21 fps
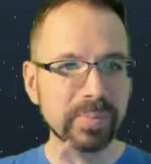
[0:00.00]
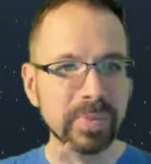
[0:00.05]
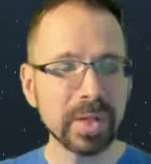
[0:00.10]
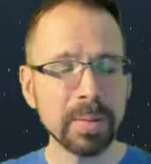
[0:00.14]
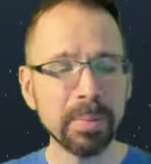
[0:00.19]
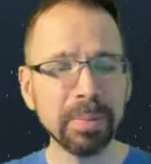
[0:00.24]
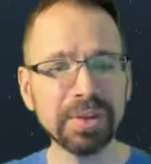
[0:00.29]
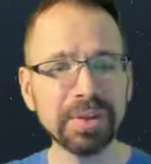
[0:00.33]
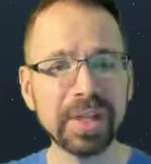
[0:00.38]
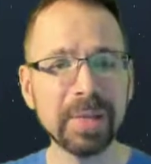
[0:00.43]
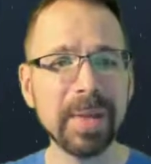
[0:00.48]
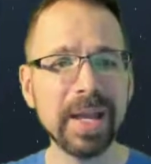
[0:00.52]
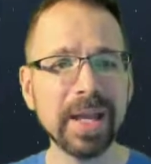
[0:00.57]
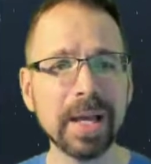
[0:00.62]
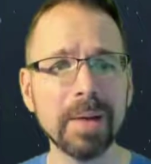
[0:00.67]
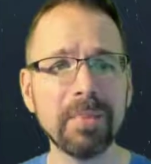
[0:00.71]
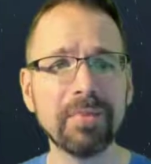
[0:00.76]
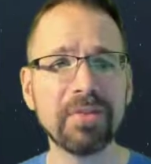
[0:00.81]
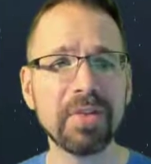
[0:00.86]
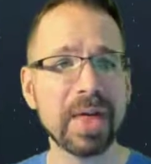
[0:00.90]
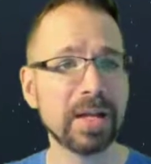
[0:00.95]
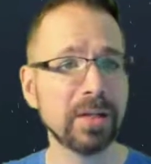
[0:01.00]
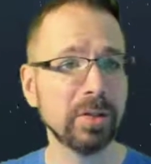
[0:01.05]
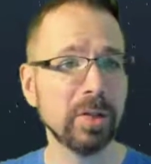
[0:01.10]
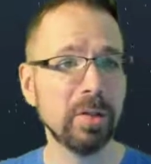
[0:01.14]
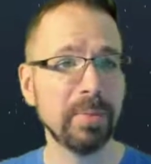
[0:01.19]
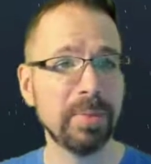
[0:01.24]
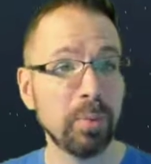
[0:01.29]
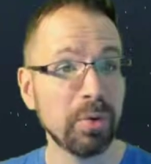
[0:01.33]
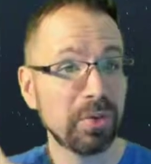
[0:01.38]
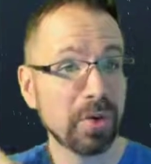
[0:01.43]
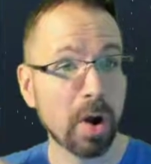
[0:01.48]
But they make up for that a little
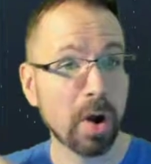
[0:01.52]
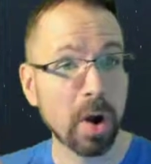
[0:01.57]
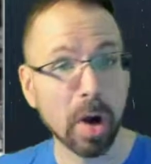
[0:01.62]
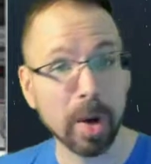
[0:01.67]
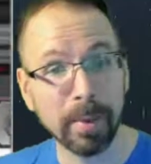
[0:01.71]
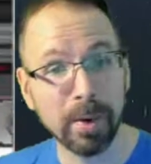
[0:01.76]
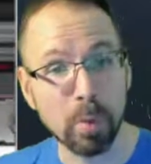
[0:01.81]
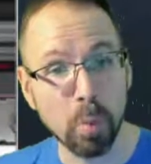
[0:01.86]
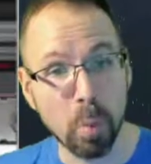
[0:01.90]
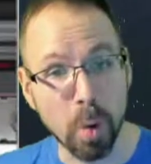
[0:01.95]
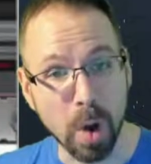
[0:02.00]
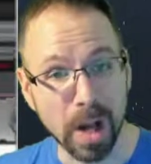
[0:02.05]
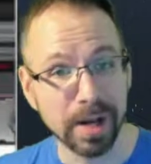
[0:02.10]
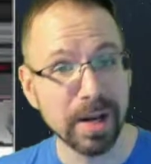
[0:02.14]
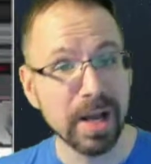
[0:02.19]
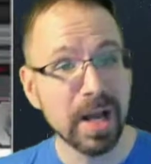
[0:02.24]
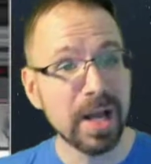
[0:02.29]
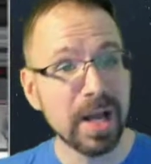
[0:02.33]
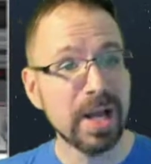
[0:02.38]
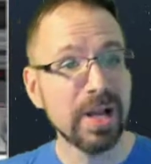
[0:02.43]
bit with armor one.